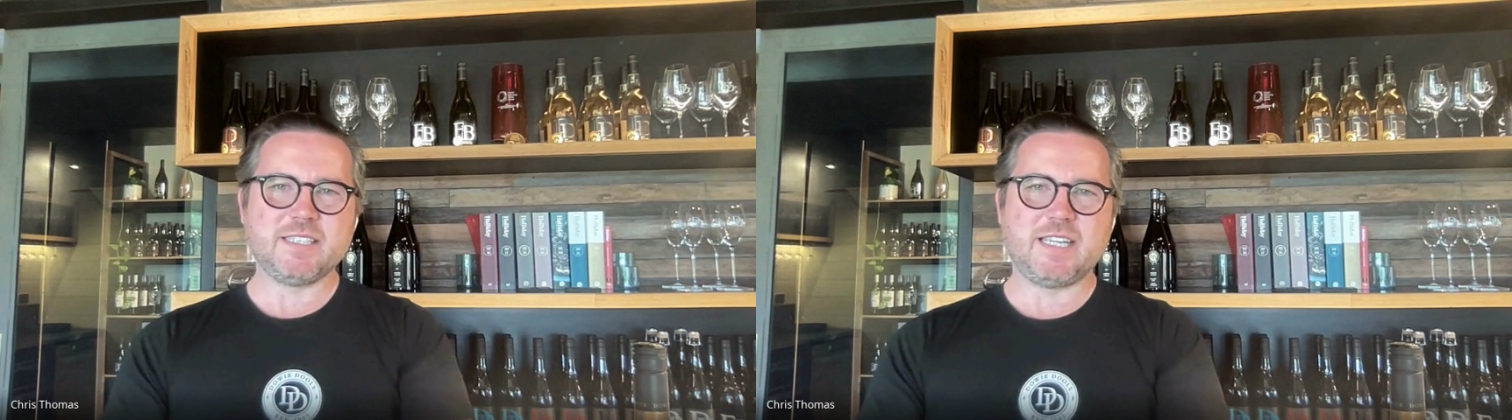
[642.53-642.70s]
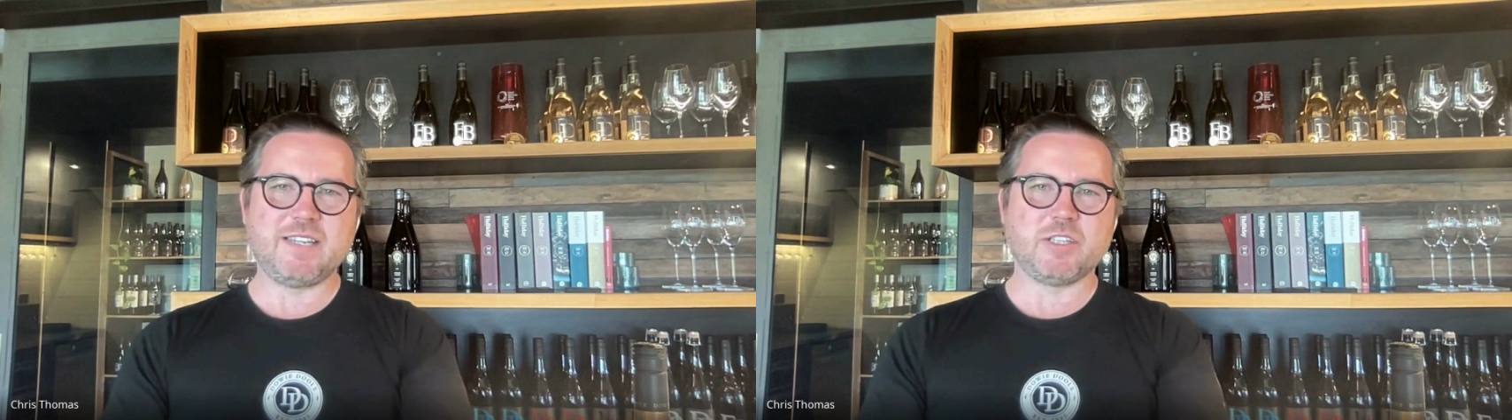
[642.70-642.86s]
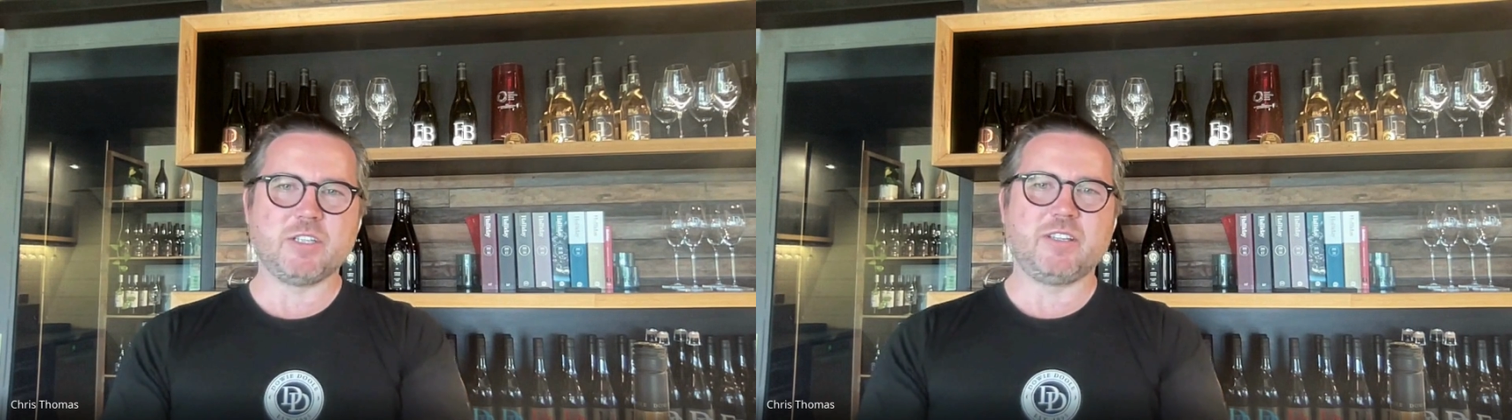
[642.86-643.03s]

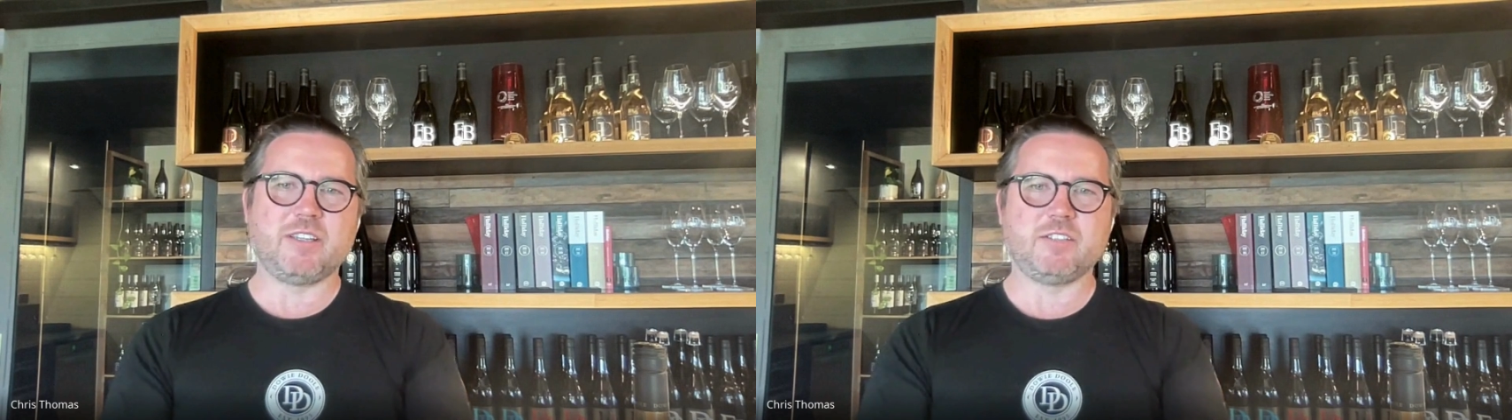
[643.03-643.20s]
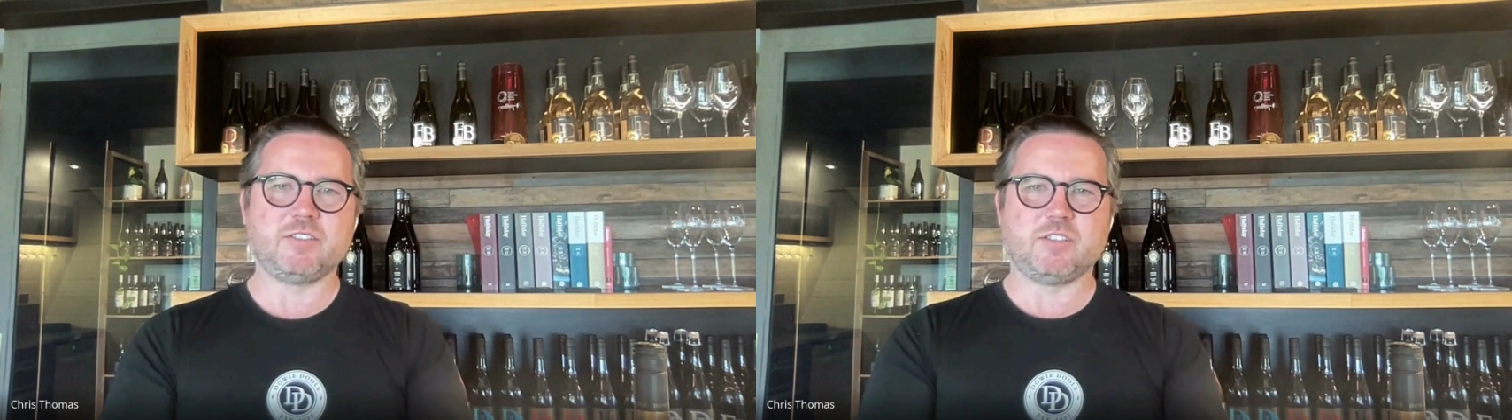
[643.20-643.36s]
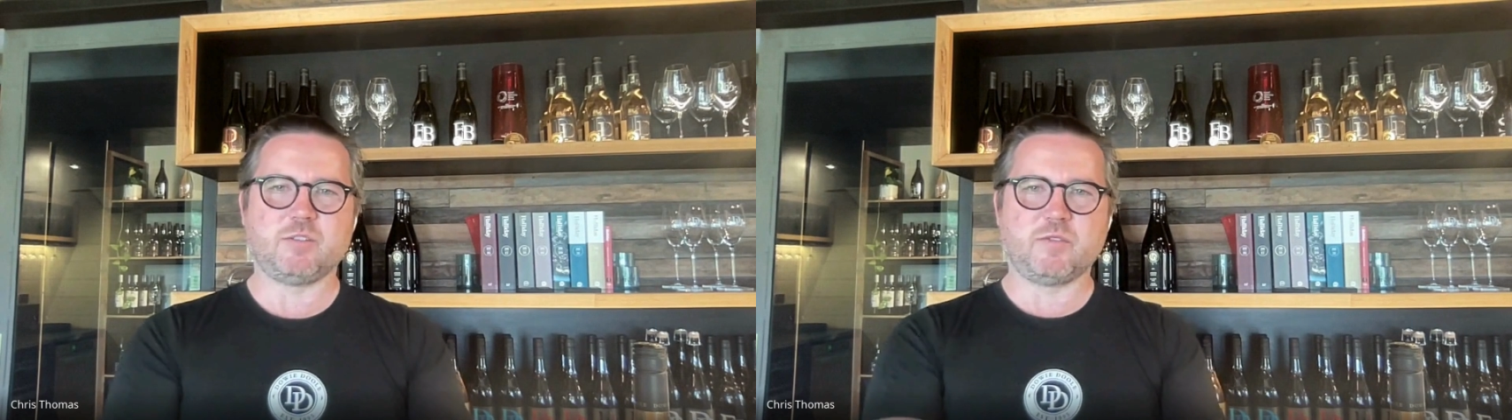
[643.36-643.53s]
even though
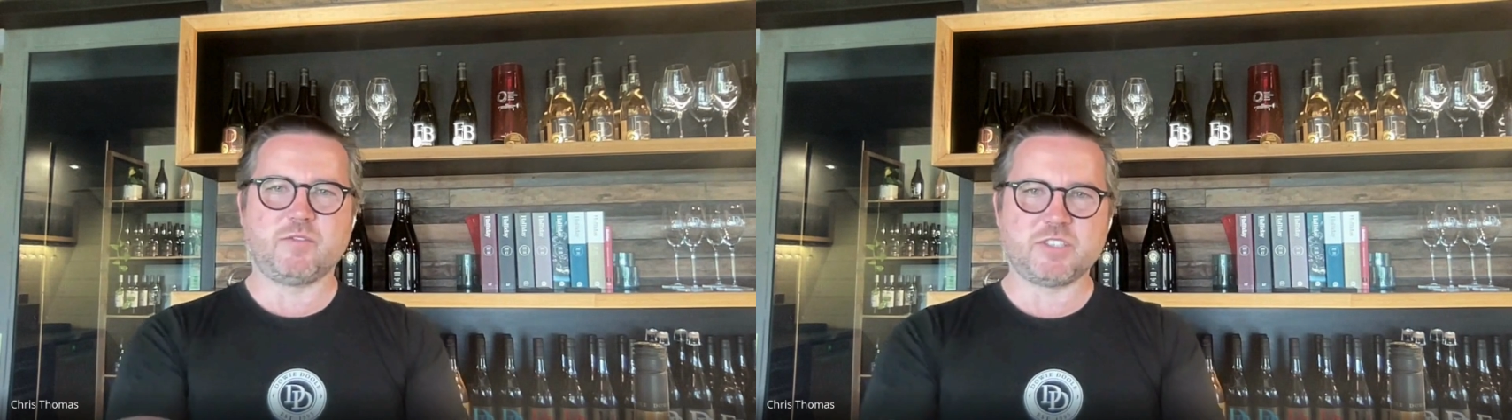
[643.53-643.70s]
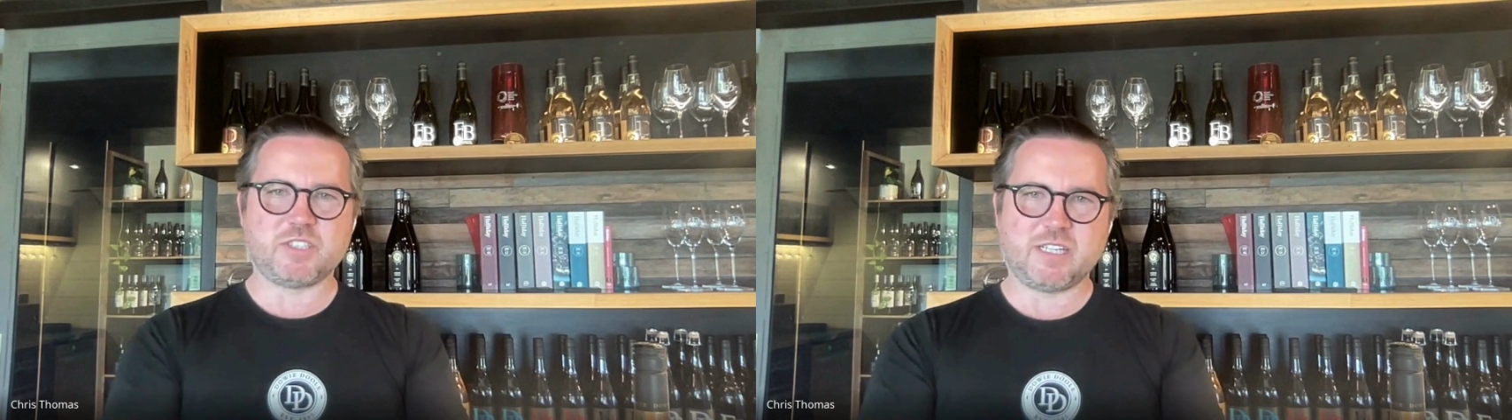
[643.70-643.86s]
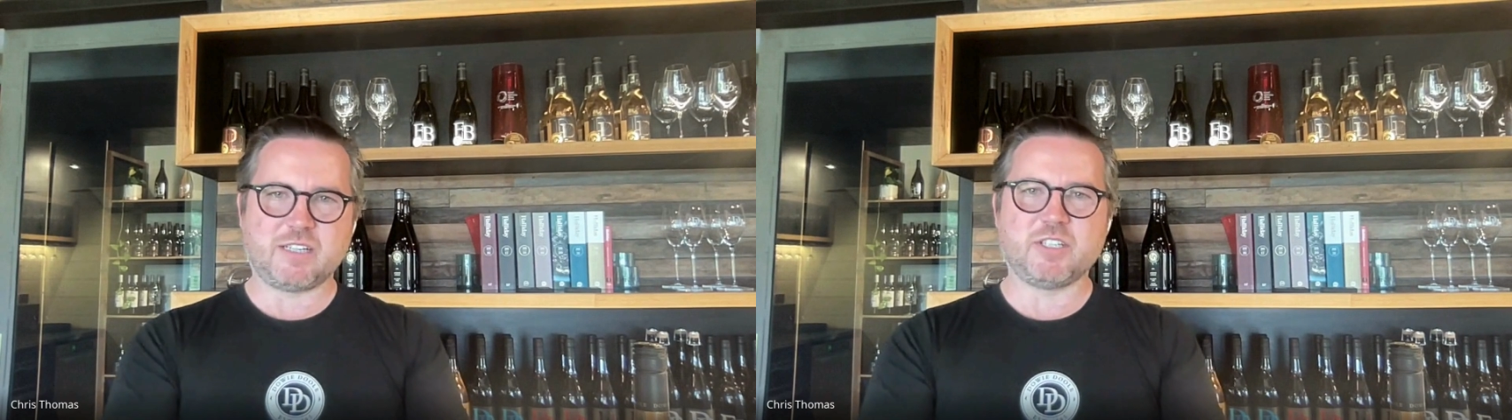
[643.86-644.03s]
those sort of
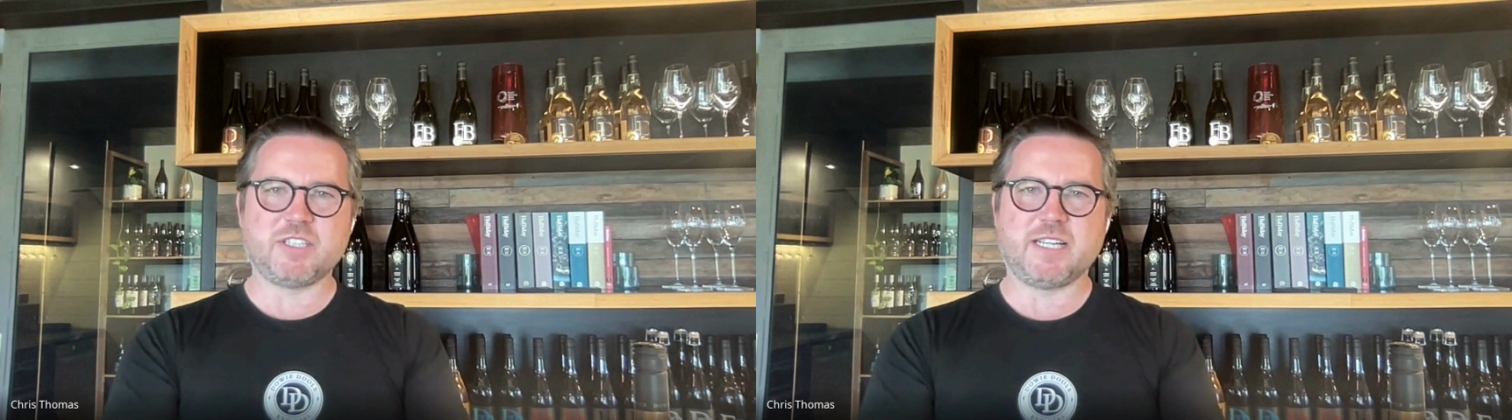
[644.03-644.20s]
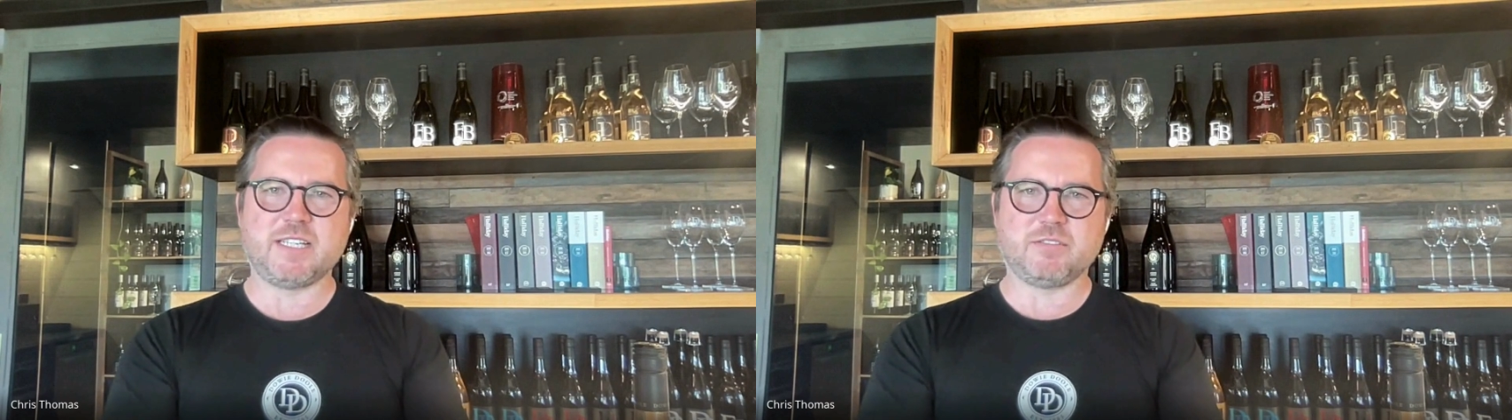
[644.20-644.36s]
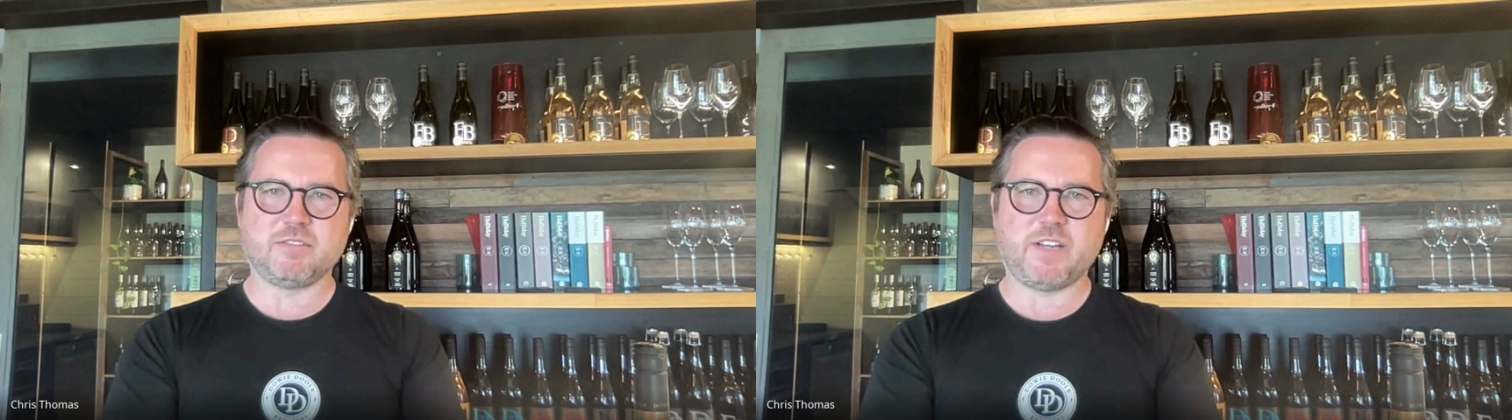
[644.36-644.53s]
Provence style
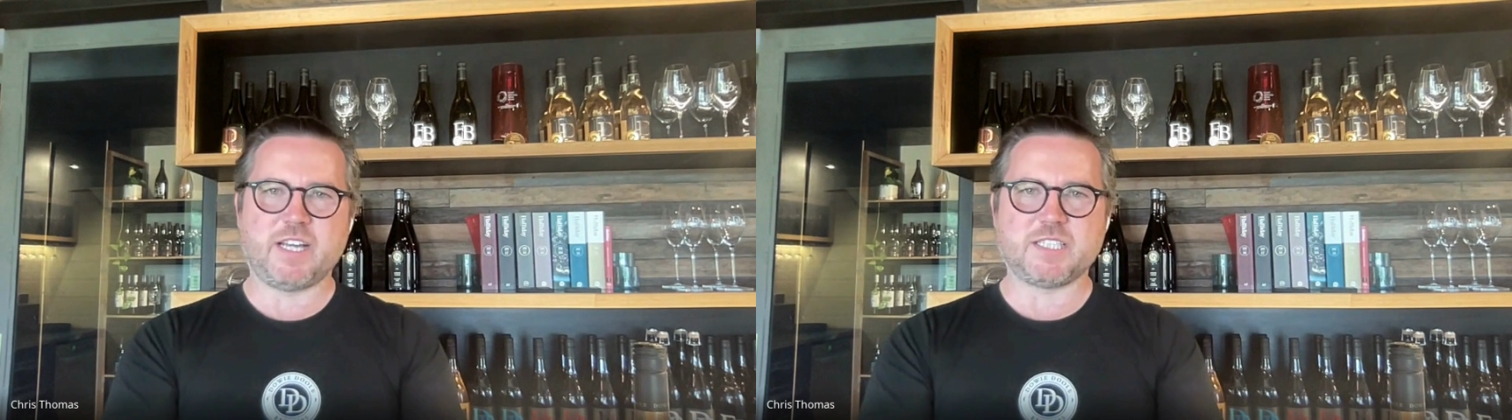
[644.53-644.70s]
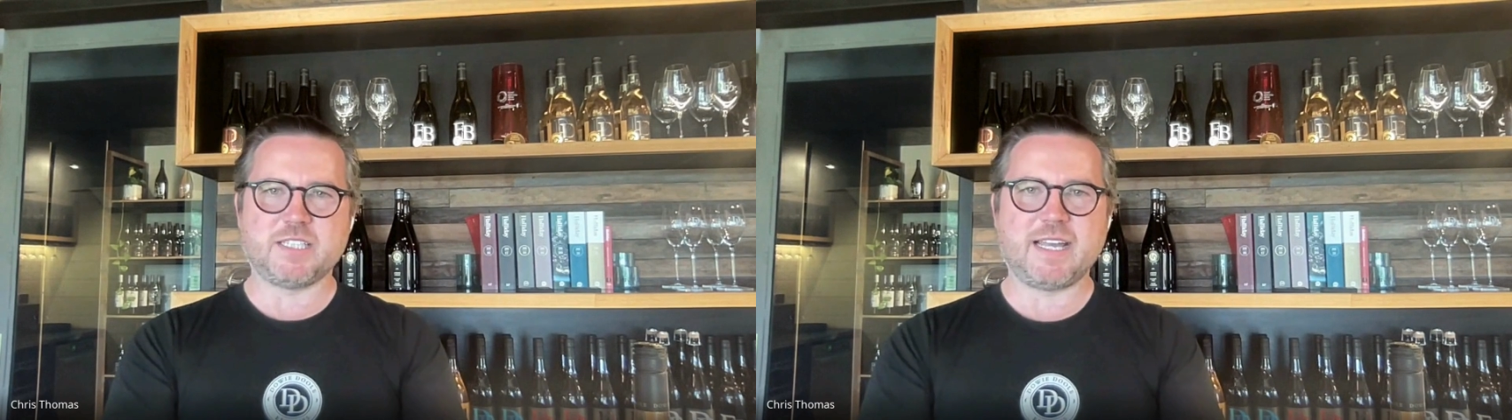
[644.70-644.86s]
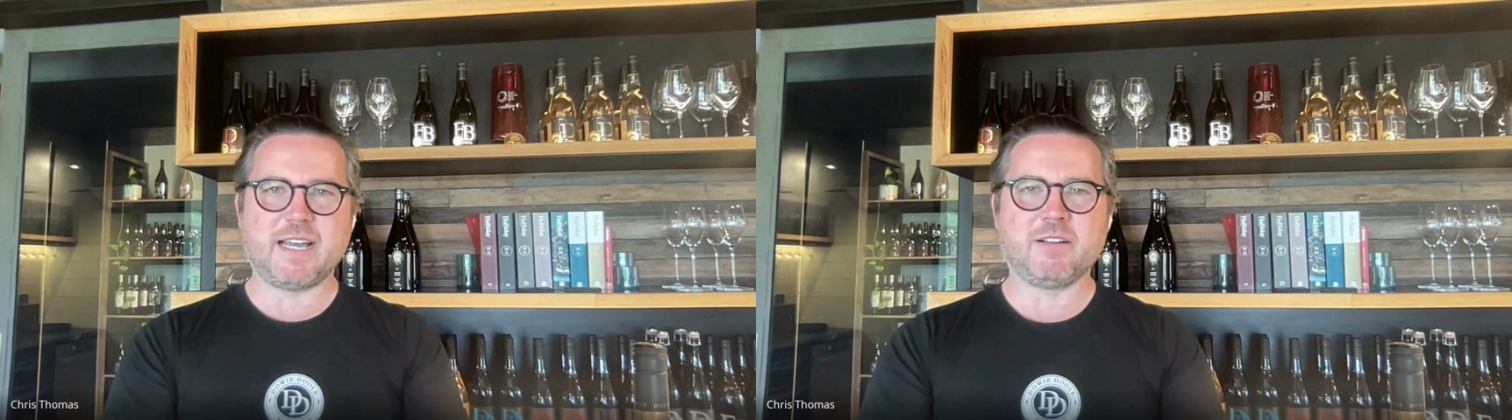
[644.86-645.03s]
rosés are in
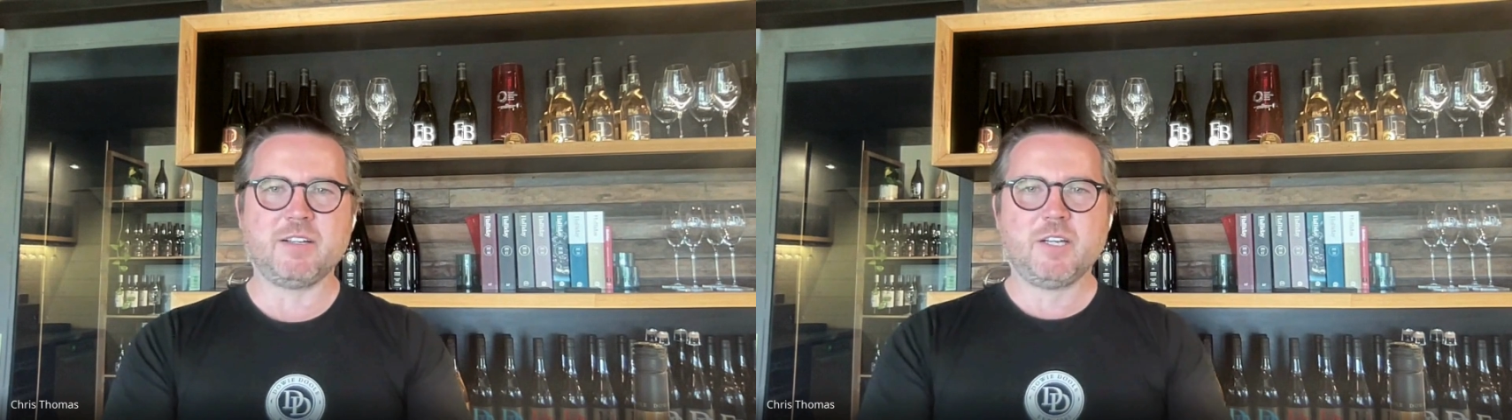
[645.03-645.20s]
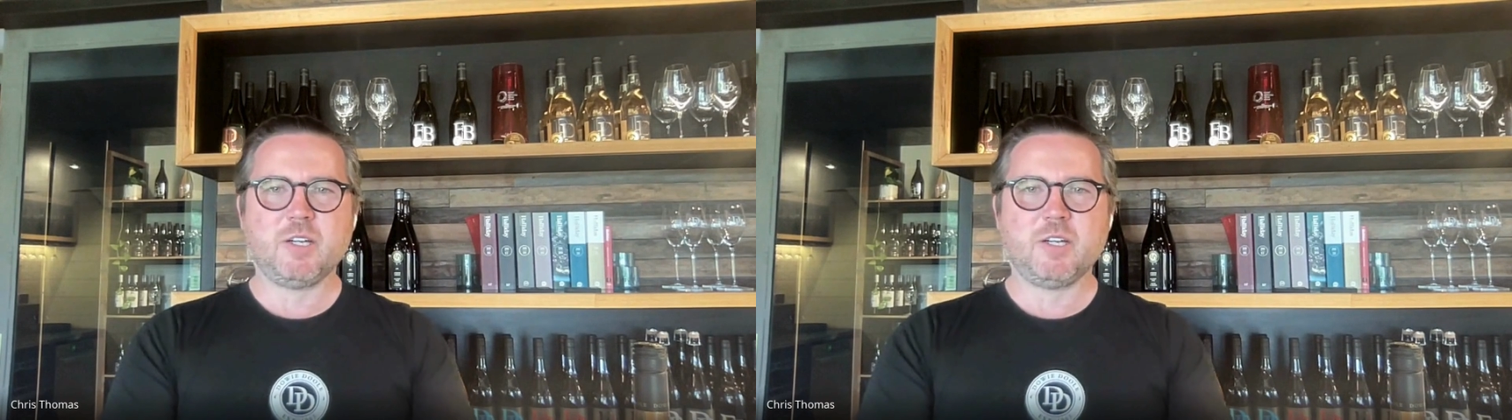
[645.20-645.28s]
fashion now.